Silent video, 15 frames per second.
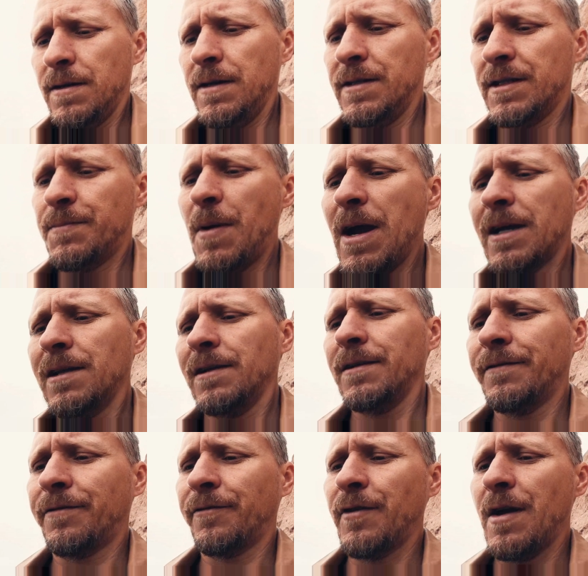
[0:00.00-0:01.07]
In
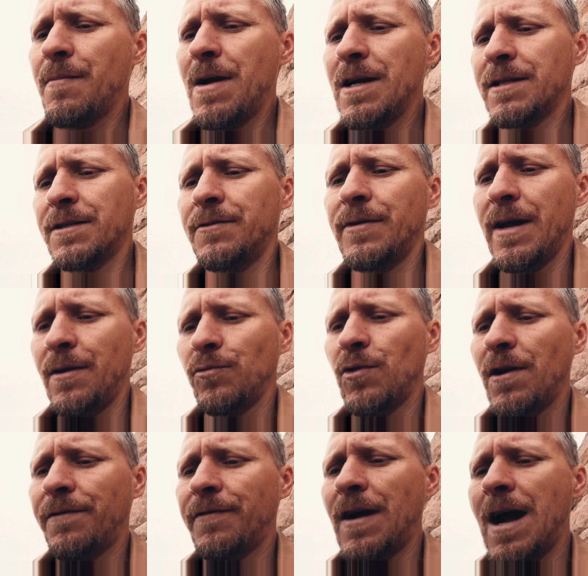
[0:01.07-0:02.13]
speculative Freemasonry, a
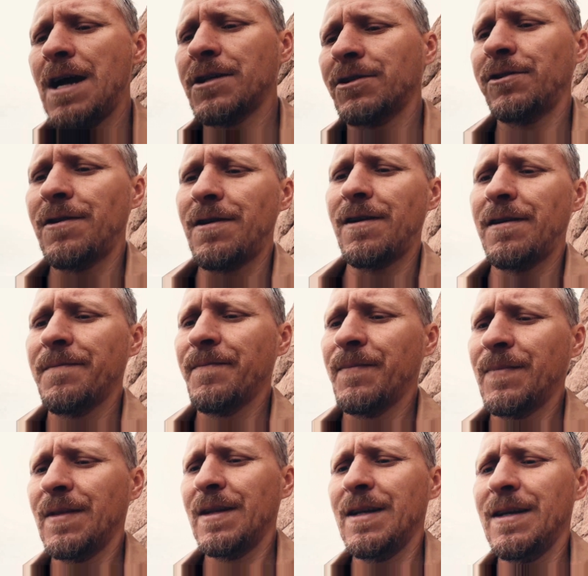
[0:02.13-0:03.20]
rough ashlar
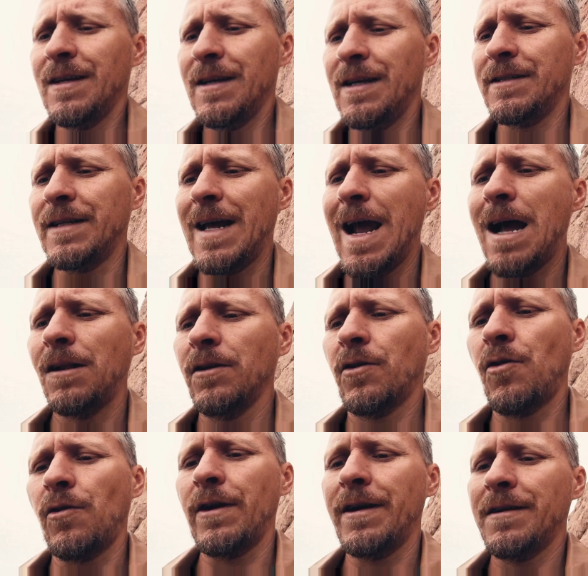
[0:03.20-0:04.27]
is an
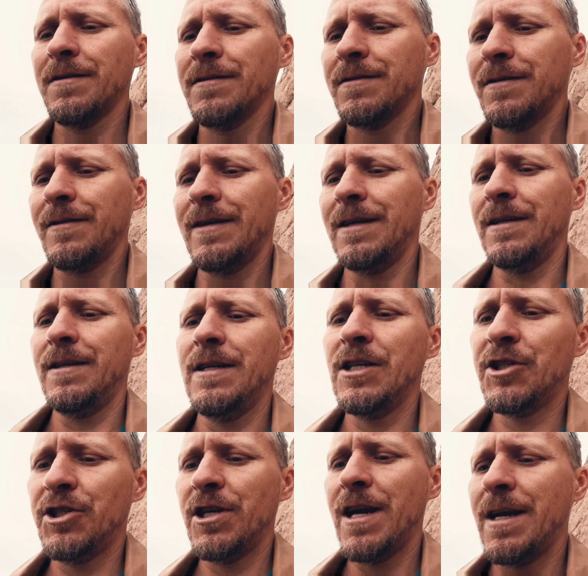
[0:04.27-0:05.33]
allegory to the
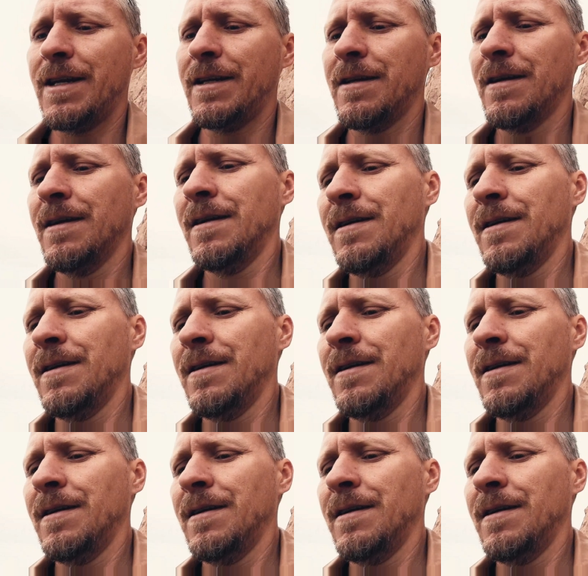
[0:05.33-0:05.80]
uninitiated